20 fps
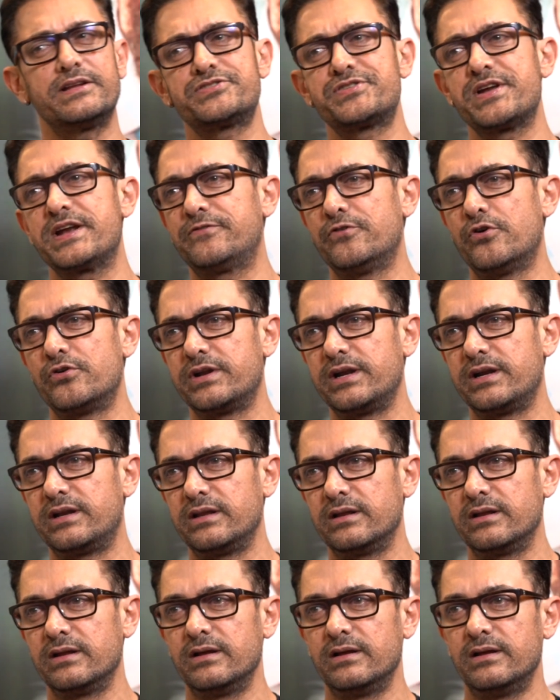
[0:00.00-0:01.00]
it straight for OTT.
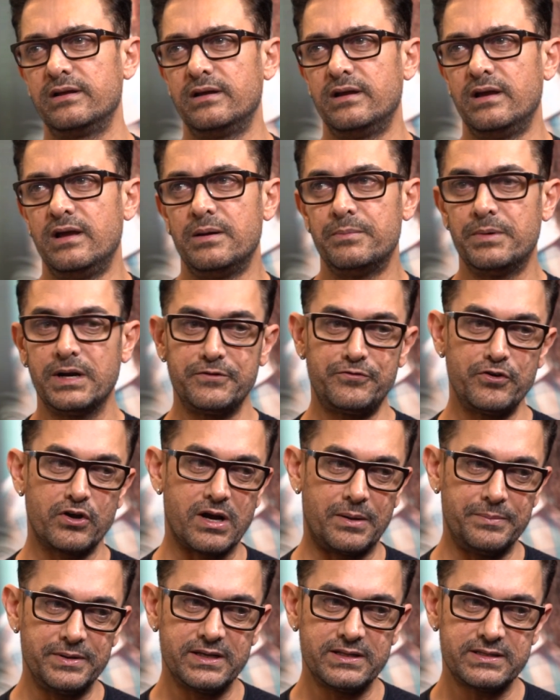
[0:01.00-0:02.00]
Now, but if you're
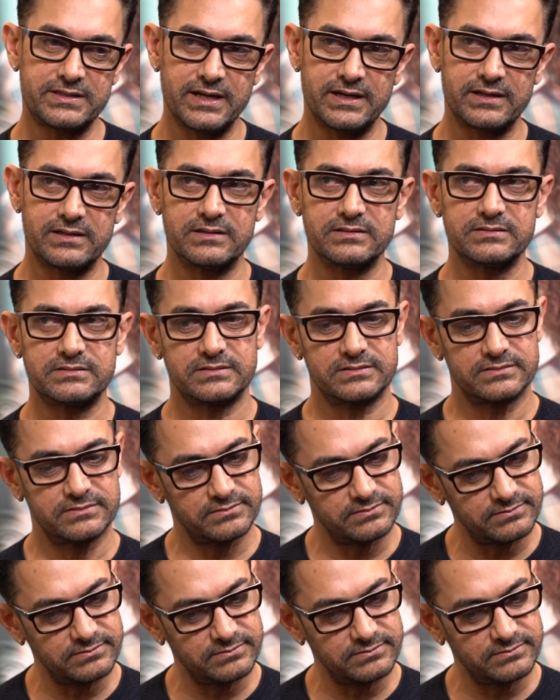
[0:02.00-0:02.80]
coming in theatres,